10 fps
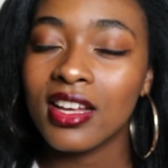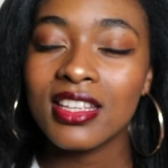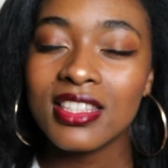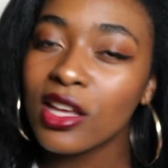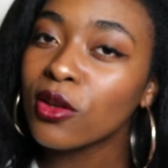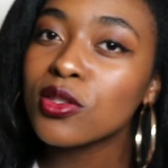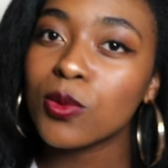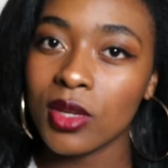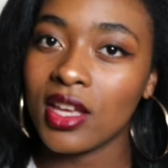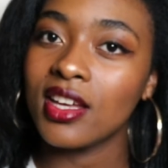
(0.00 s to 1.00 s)
Sounds
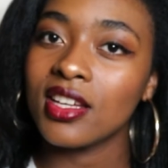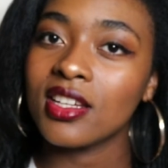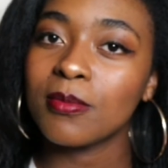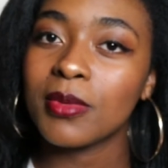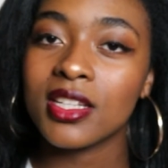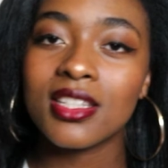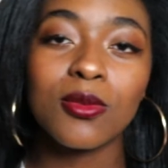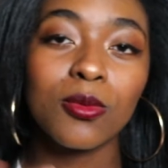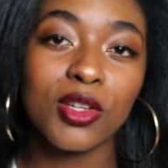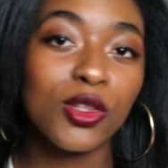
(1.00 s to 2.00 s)
weird, but
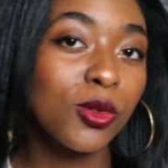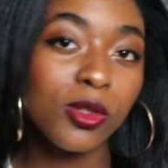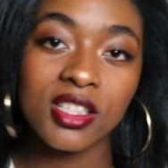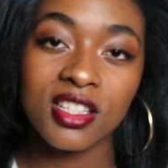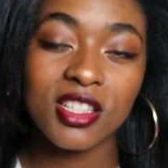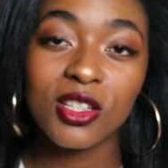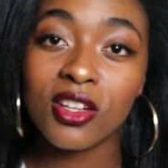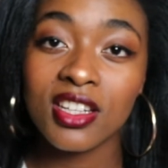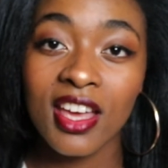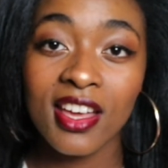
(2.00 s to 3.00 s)
we're told that
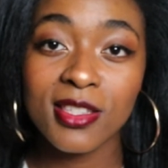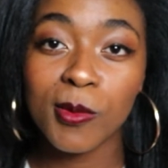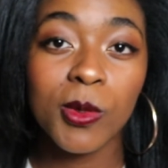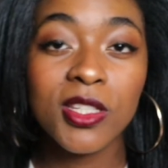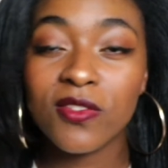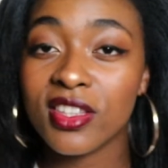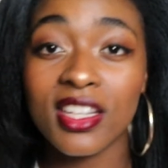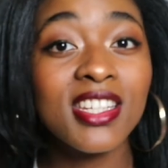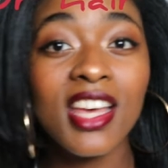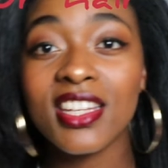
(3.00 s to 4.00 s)
God cares about even the
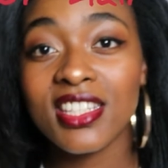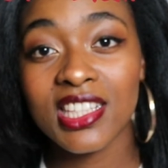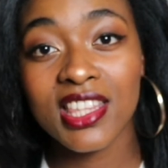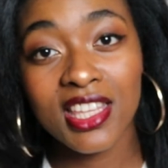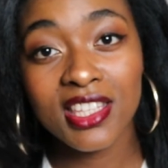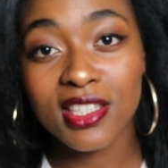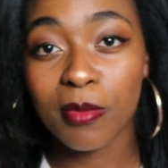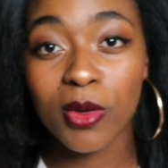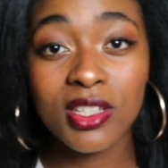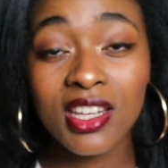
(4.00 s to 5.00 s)
tiniest things
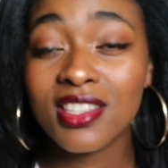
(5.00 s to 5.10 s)
about us.